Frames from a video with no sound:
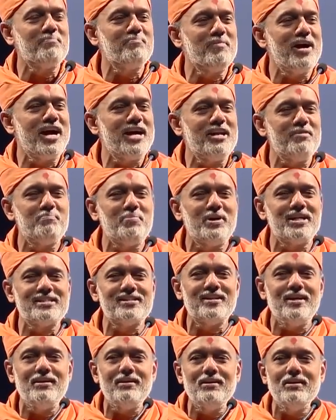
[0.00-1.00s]
mind
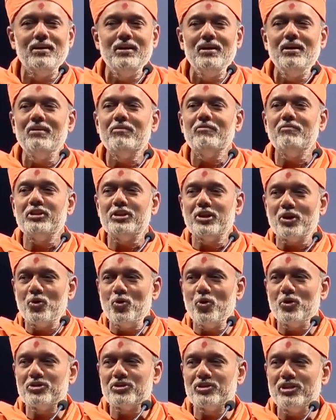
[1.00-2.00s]
person with a
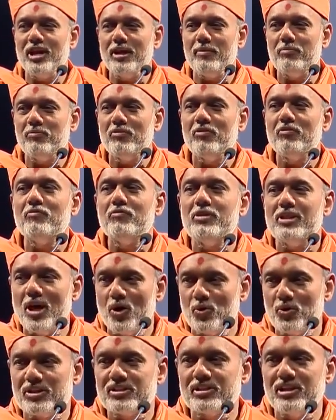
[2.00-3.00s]
good sleep,
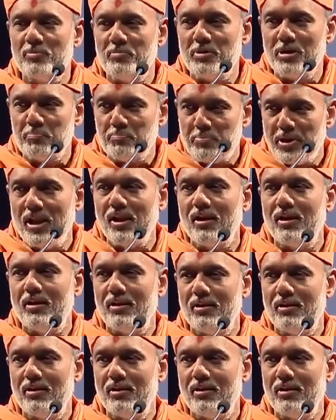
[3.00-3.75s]
without a sleeping pill.